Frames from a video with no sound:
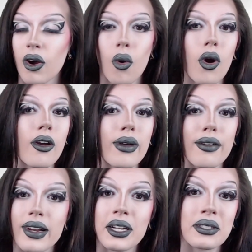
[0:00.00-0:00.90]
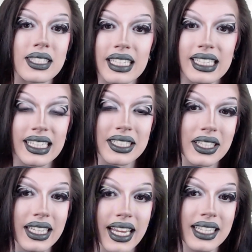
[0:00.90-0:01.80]
or if we don't see it until
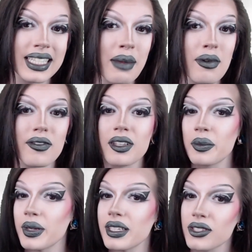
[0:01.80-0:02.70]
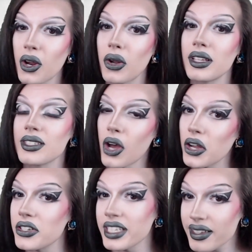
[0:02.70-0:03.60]
the next time a Philippines girl is
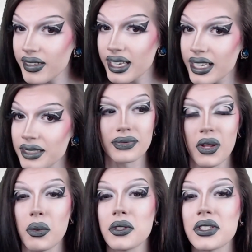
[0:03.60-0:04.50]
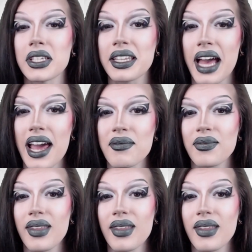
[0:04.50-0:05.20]
on TV, we'll see you then.